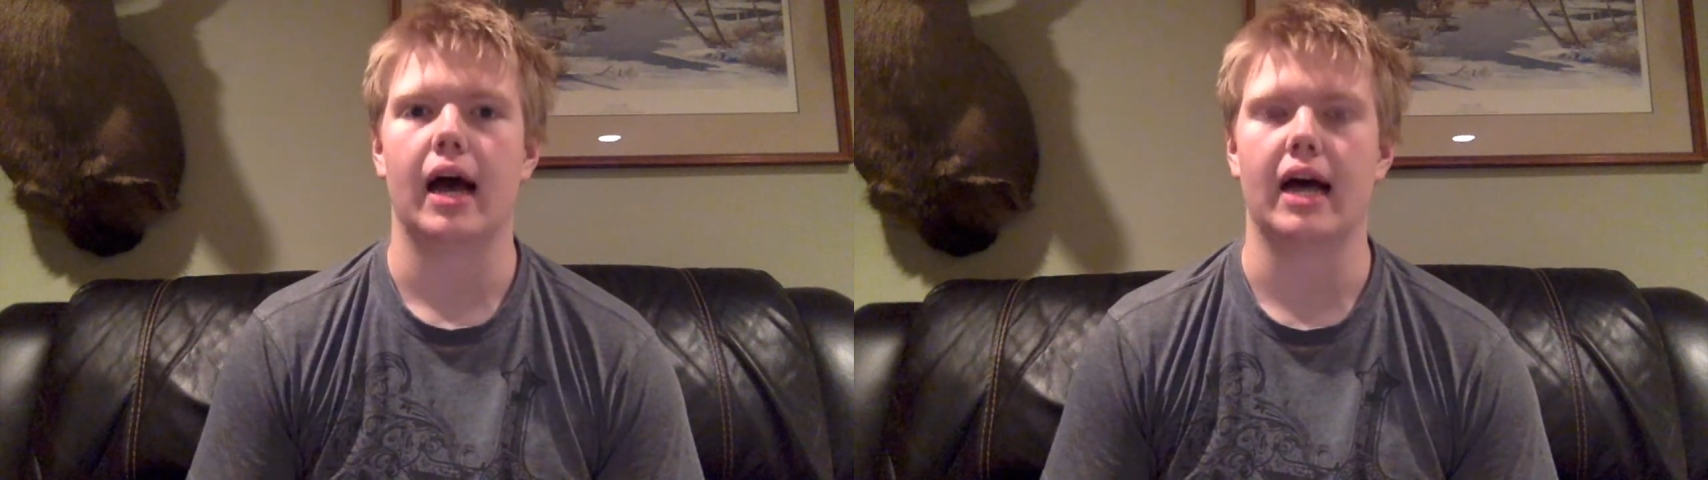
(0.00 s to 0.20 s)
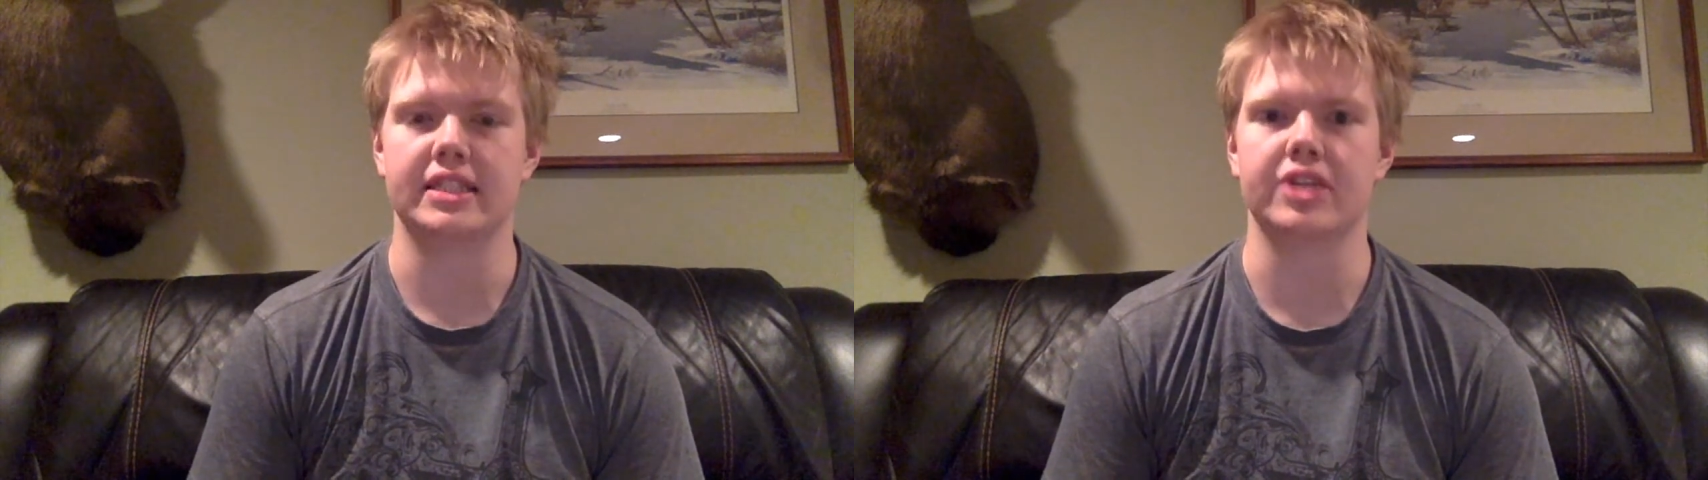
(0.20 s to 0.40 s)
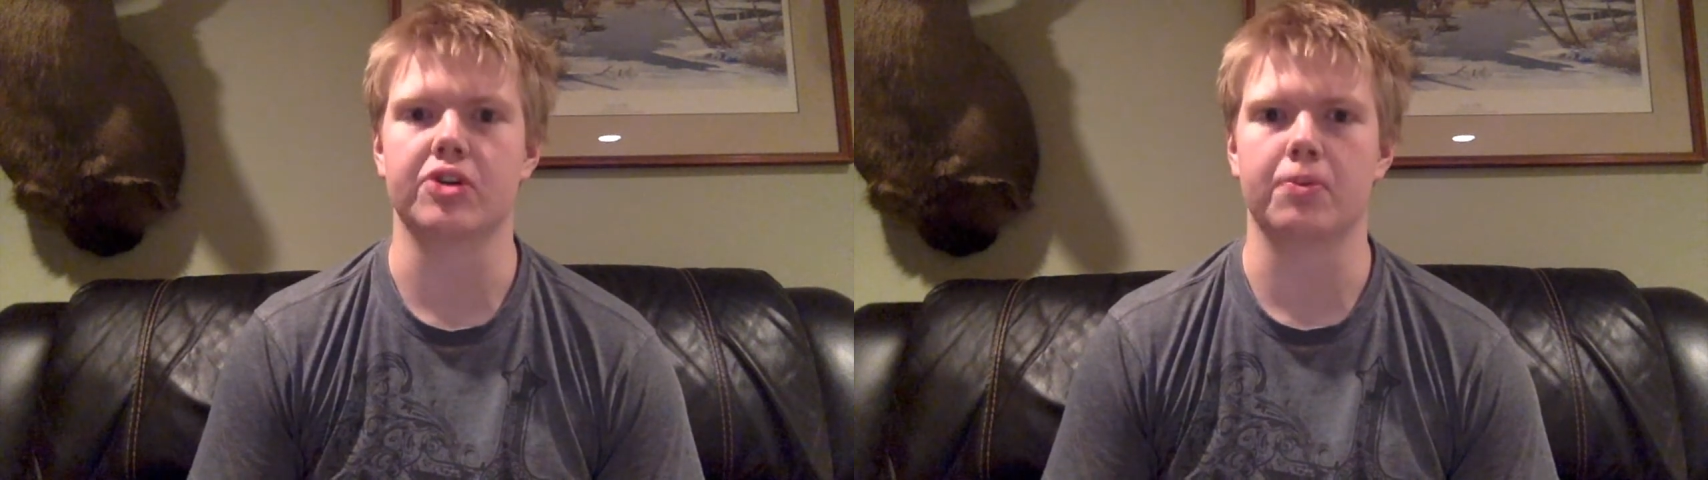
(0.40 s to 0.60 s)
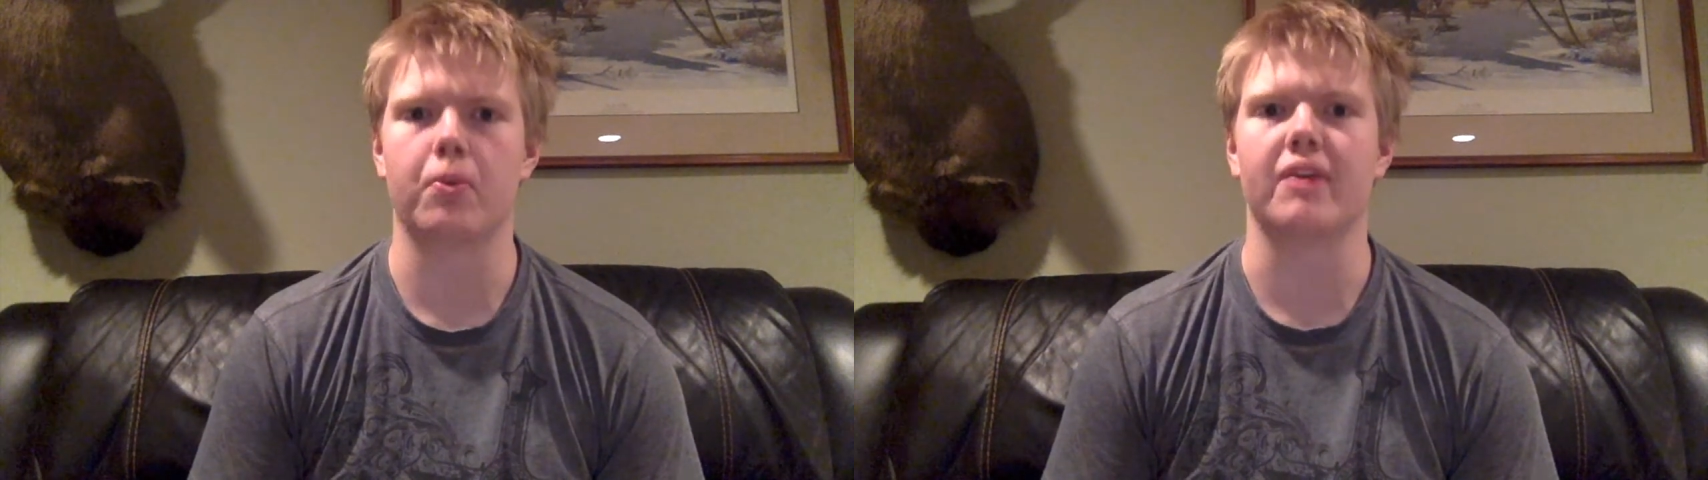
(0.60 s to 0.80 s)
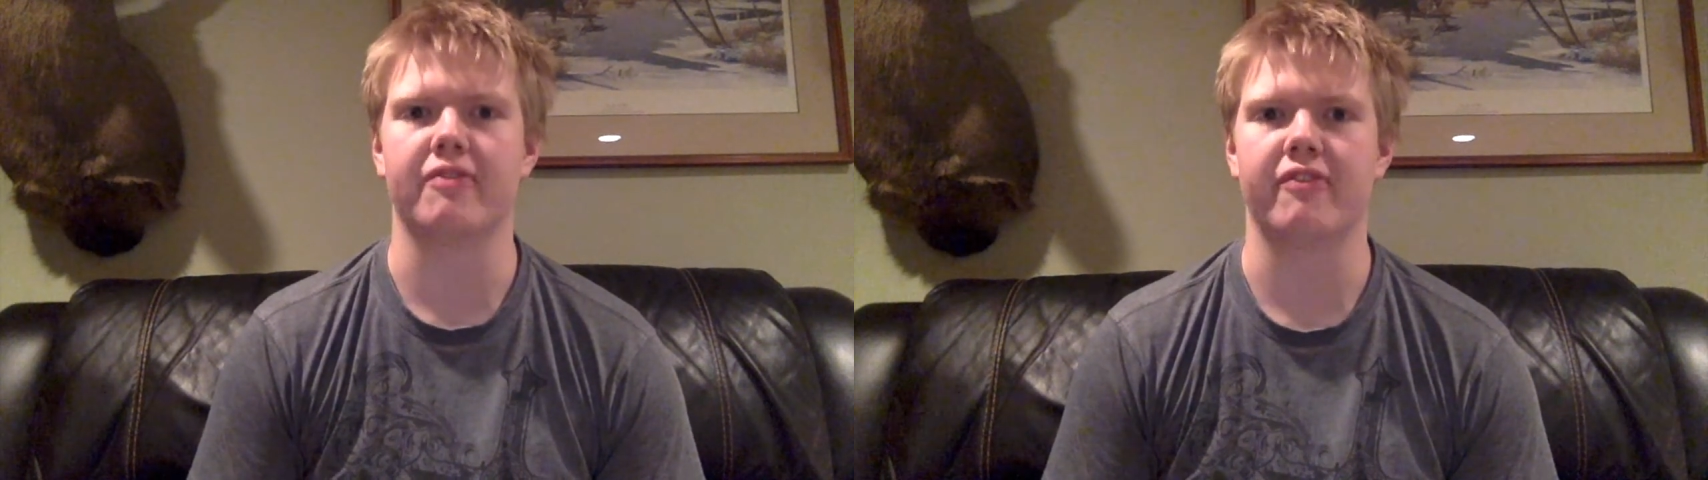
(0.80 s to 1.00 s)
a
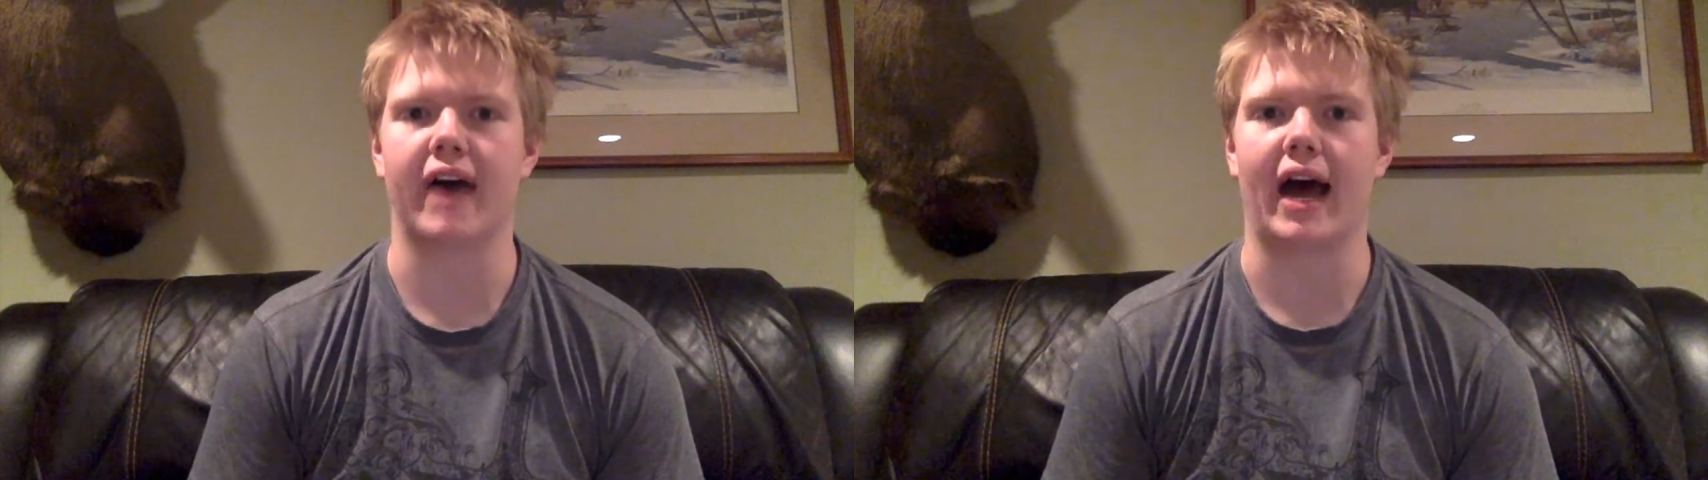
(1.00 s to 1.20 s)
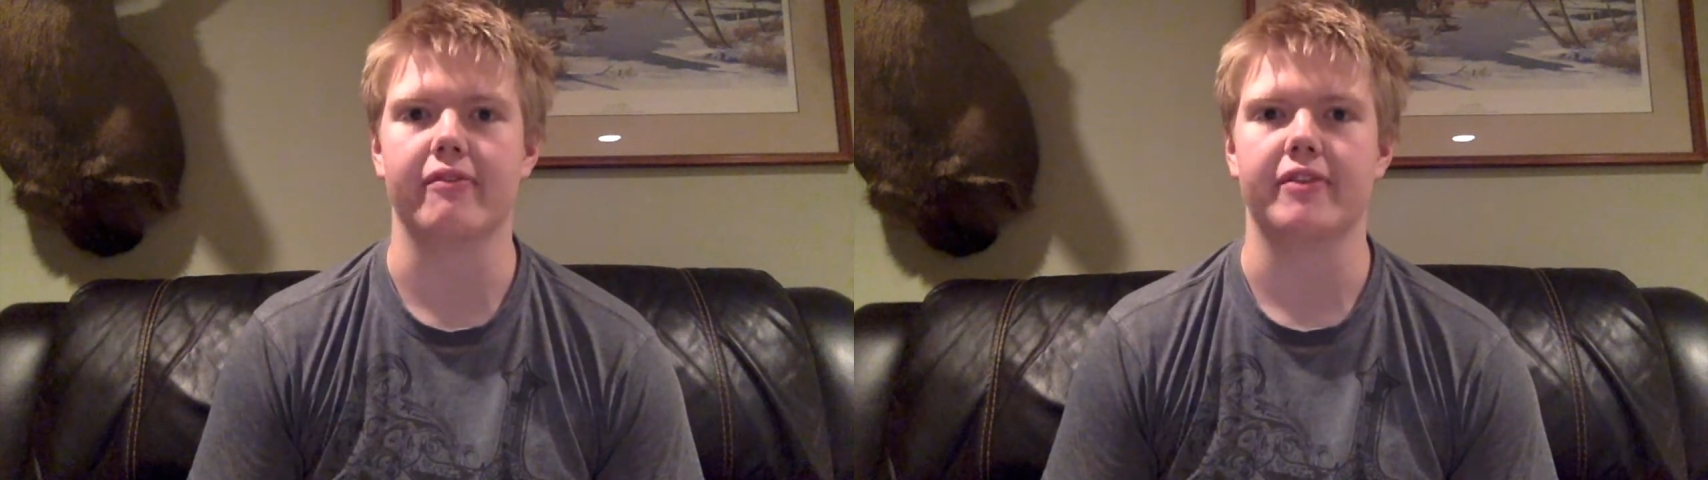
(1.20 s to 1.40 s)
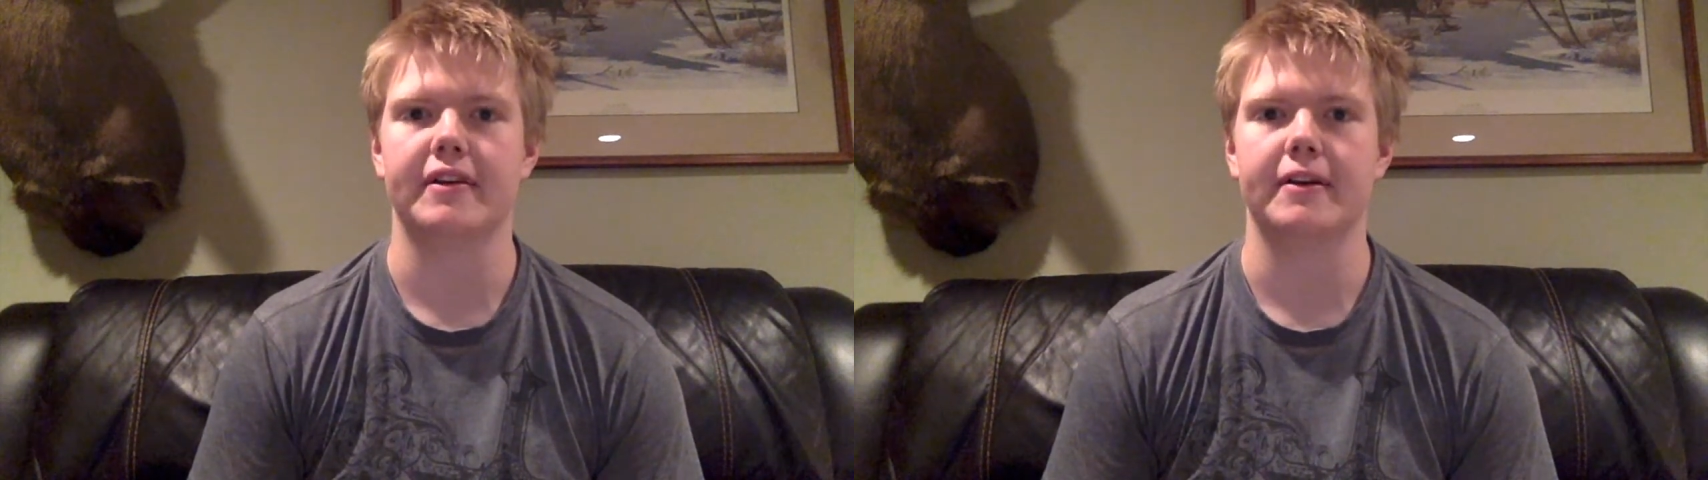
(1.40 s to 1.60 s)
0.5